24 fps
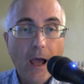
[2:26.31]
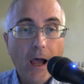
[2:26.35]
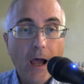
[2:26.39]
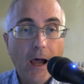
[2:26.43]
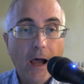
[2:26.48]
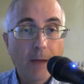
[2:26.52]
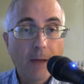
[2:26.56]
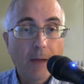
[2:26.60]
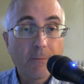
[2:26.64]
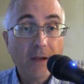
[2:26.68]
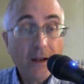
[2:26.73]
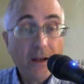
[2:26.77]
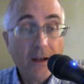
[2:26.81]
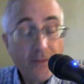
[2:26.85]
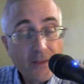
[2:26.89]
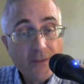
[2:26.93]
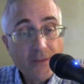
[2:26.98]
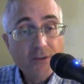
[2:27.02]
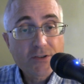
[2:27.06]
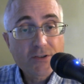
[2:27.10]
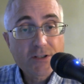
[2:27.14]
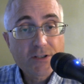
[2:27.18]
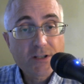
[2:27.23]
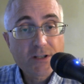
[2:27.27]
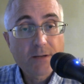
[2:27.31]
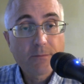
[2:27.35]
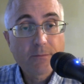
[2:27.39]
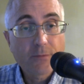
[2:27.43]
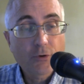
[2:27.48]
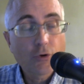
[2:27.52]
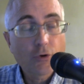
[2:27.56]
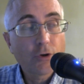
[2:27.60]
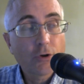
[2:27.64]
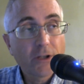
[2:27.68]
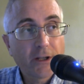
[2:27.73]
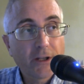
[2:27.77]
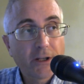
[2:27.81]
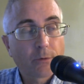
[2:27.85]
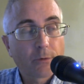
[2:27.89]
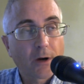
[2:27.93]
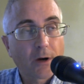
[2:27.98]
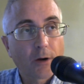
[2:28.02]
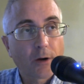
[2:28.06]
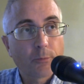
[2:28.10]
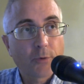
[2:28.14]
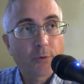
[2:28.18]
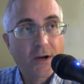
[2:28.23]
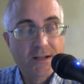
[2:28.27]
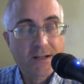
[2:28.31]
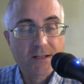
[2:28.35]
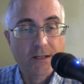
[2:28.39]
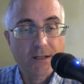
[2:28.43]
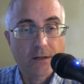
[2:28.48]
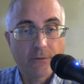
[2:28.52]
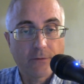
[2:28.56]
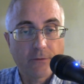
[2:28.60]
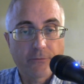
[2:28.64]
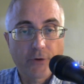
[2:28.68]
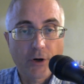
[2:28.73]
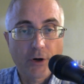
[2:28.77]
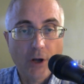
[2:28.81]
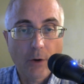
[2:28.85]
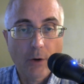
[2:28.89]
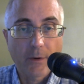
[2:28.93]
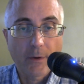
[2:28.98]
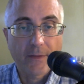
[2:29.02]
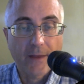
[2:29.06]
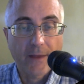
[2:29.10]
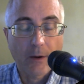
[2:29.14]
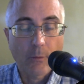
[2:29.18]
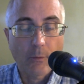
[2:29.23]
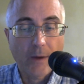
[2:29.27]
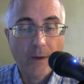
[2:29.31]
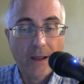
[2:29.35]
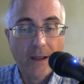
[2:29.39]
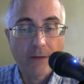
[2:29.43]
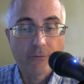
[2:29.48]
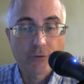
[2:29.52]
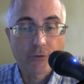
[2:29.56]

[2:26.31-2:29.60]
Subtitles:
And I think there's some good literary precedent for going that way,